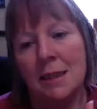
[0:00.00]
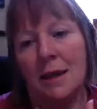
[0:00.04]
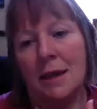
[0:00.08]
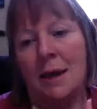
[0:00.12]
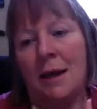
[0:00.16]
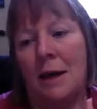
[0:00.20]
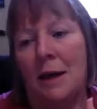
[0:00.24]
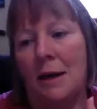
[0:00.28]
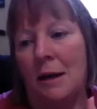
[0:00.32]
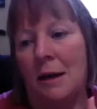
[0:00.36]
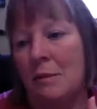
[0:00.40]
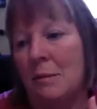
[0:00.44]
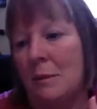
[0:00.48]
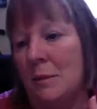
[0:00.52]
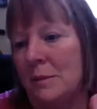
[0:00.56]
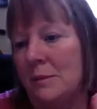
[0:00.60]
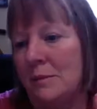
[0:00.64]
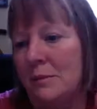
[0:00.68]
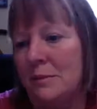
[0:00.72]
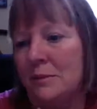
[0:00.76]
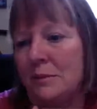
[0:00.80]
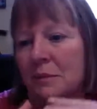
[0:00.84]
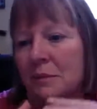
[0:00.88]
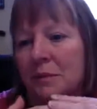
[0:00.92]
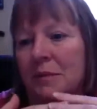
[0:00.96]

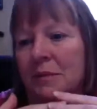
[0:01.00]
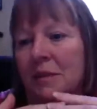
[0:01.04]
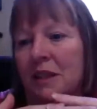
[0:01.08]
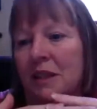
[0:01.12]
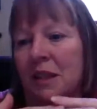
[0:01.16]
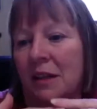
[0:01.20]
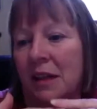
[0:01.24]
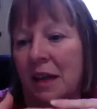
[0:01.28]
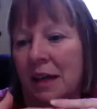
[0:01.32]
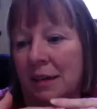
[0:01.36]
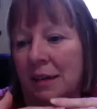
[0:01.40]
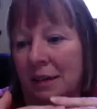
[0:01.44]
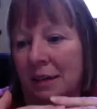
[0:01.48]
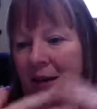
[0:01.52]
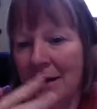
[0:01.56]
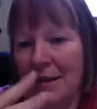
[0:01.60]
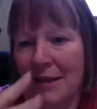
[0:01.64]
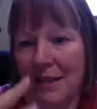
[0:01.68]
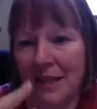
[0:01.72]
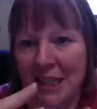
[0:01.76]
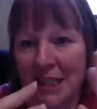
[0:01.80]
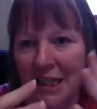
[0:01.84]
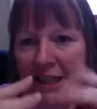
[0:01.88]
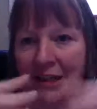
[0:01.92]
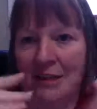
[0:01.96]
You get the
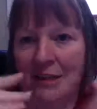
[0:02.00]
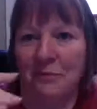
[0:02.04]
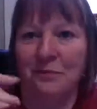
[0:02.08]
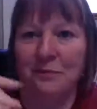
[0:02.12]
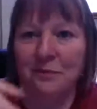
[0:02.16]
idea.